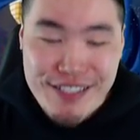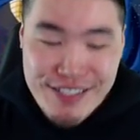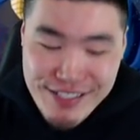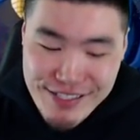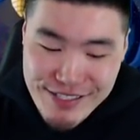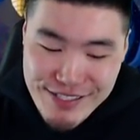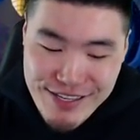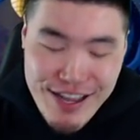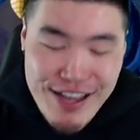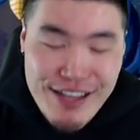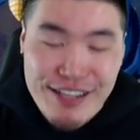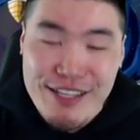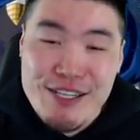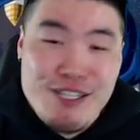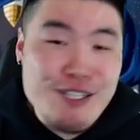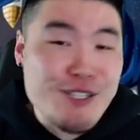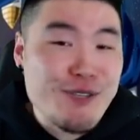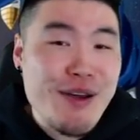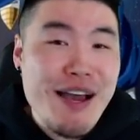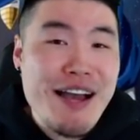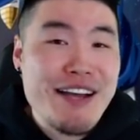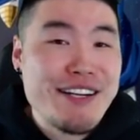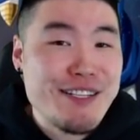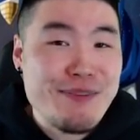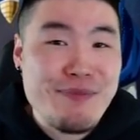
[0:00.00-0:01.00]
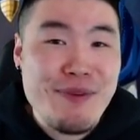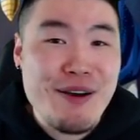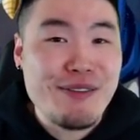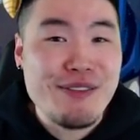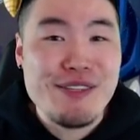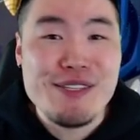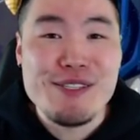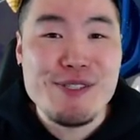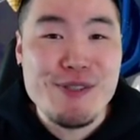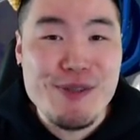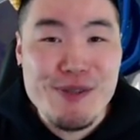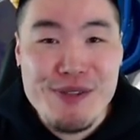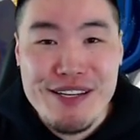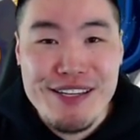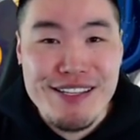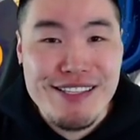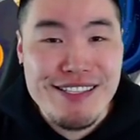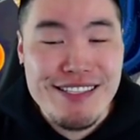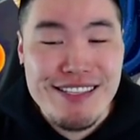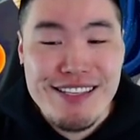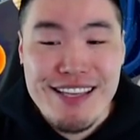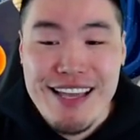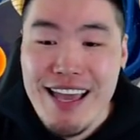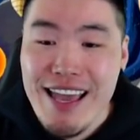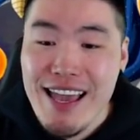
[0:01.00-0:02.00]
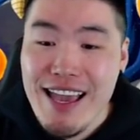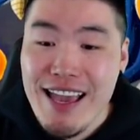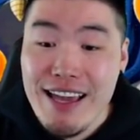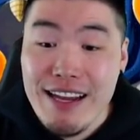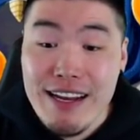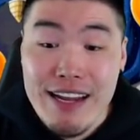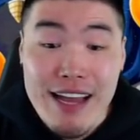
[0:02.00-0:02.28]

talking trash about this unit, and